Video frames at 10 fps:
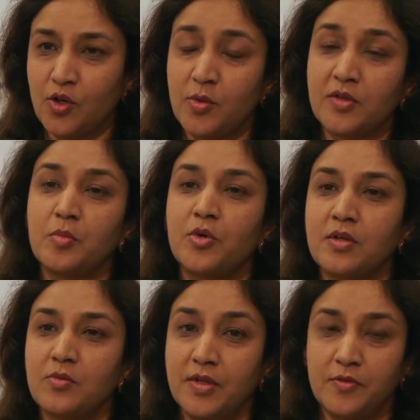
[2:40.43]
or one of
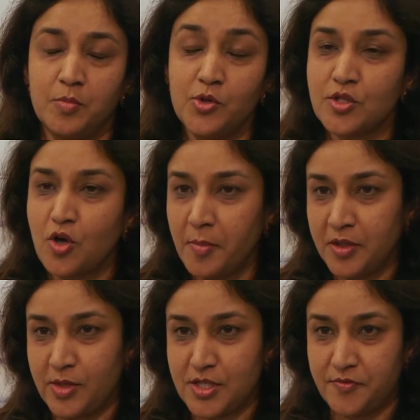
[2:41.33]
the most
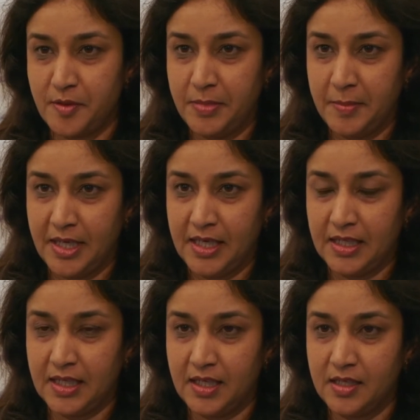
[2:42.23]
common ways of
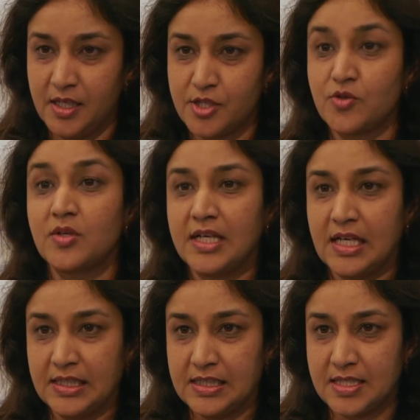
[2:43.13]
implementing that, is through
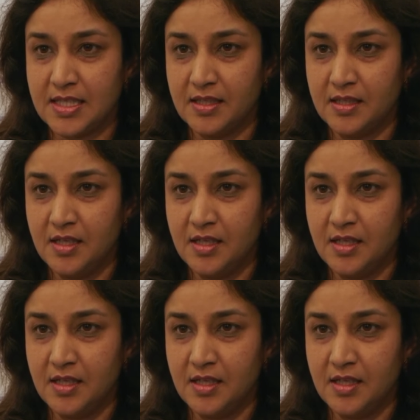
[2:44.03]
redundancy.